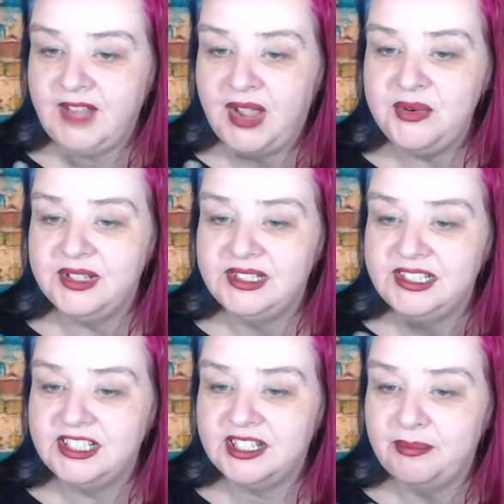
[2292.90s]
oh,
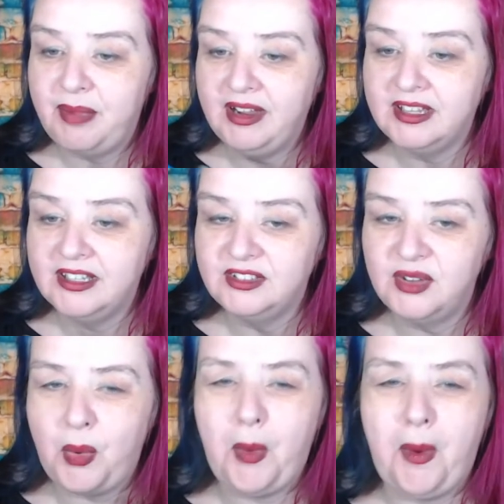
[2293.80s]
Alicia, pocket.
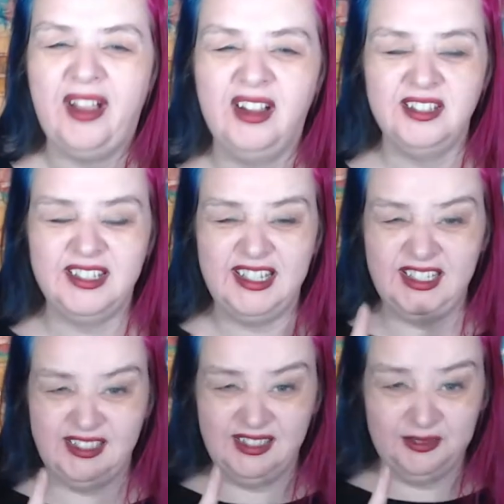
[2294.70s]
Oh, I guess
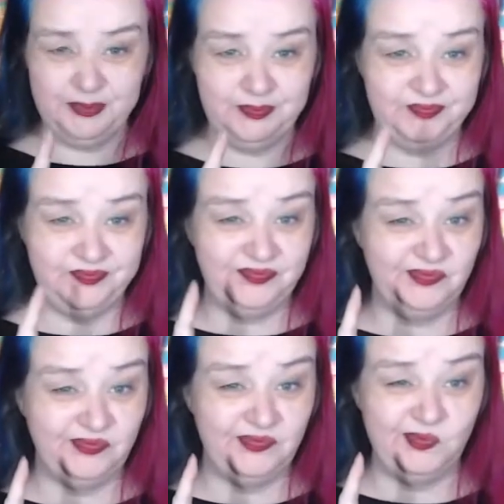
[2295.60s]
these
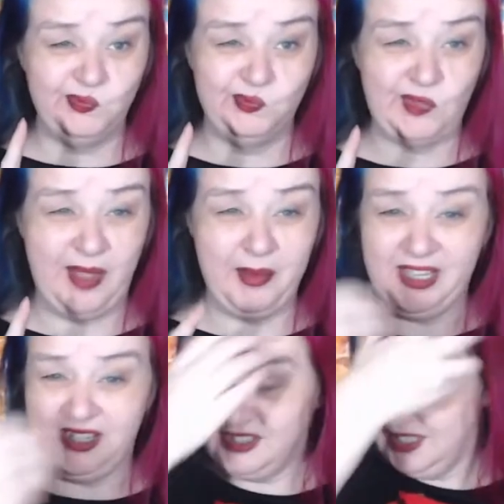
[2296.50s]
am
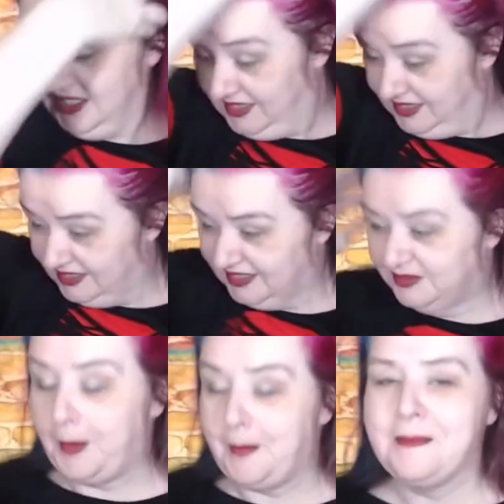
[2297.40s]
I going to see?
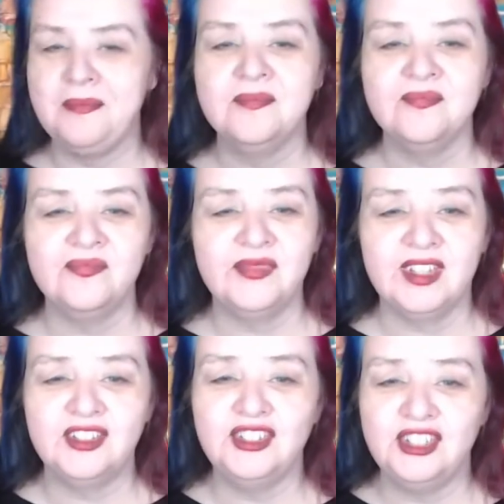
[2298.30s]

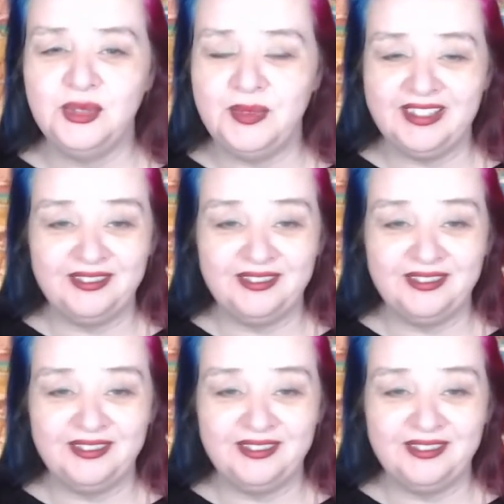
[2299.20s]
Excuse me,